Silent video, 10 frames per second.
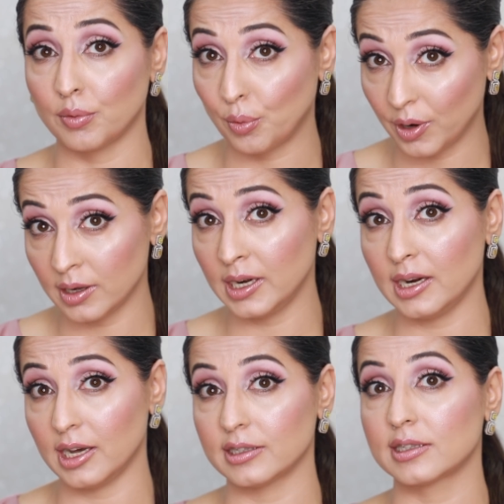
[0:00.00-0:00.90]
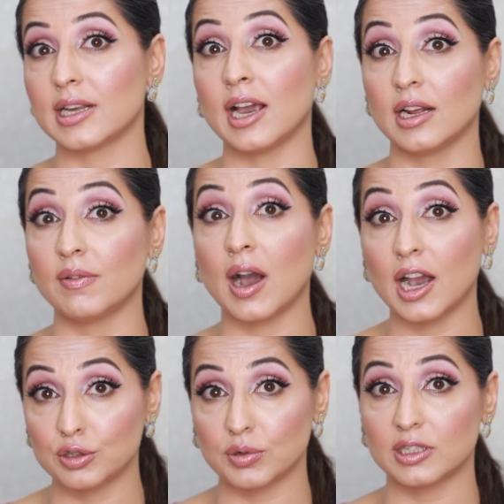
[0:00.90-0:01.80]
really less, and I've
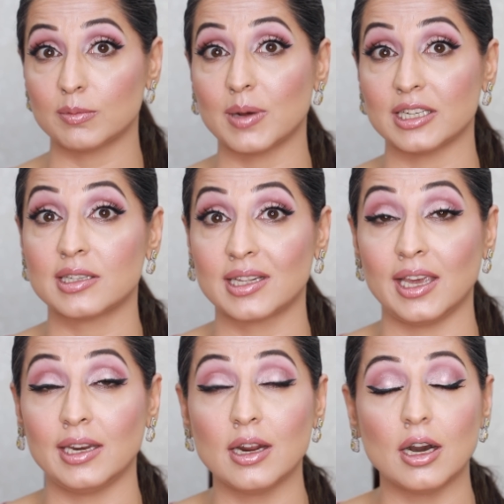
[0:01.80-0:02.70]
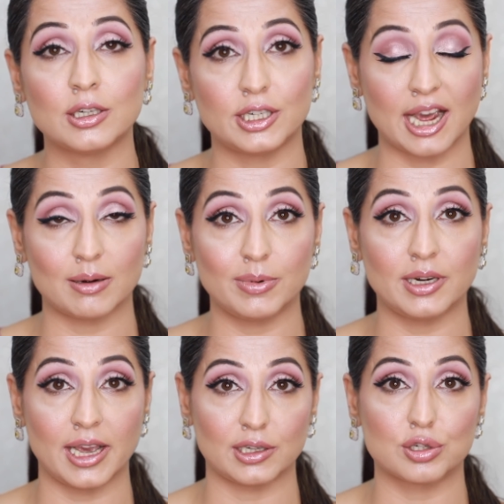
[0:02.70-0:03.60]
hydrated my skin a tad
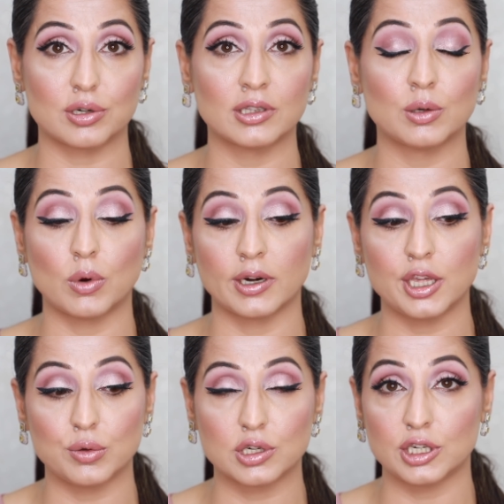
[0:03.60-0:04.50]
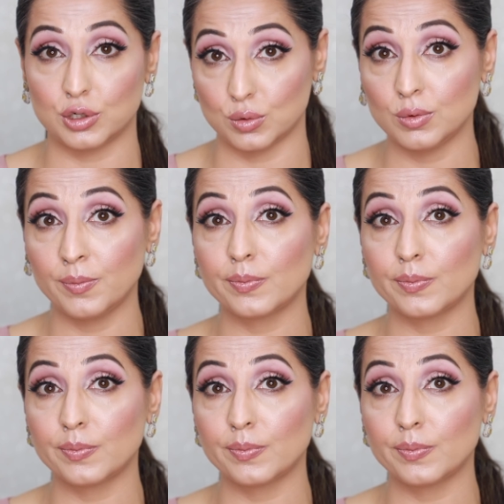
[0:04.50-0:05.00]
bit extra than what I usually do.